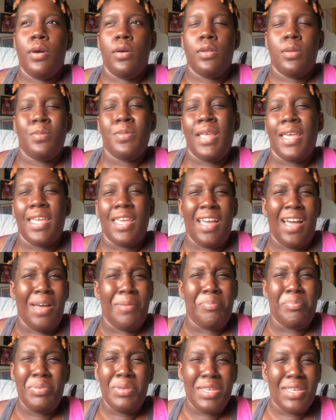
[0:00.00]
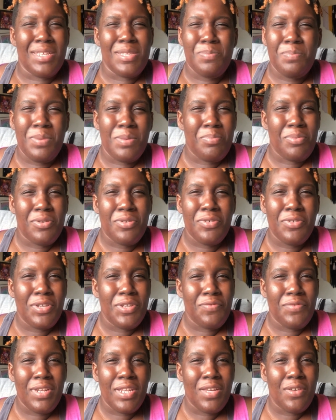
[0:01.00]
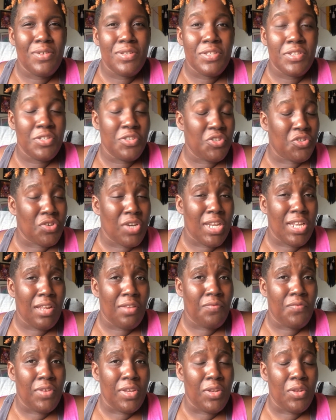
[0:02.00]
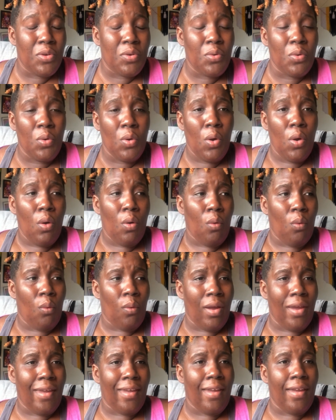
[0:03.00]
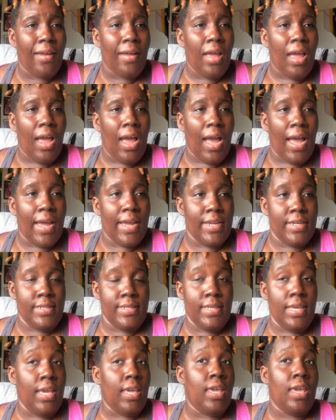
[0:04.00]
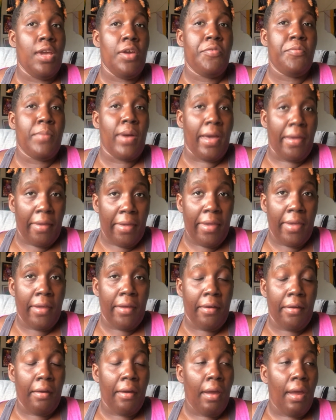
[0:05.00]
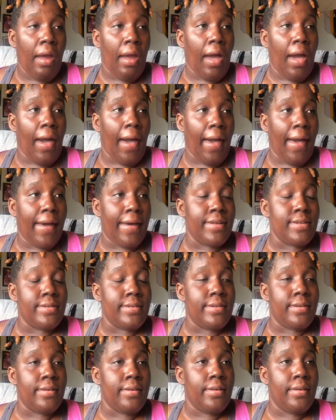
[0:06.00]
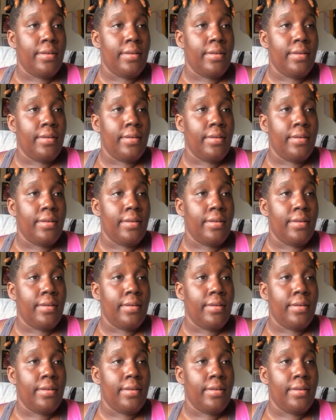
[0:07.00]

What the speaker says: I'm like, is people really going to enjoy that video where I take care of my hair and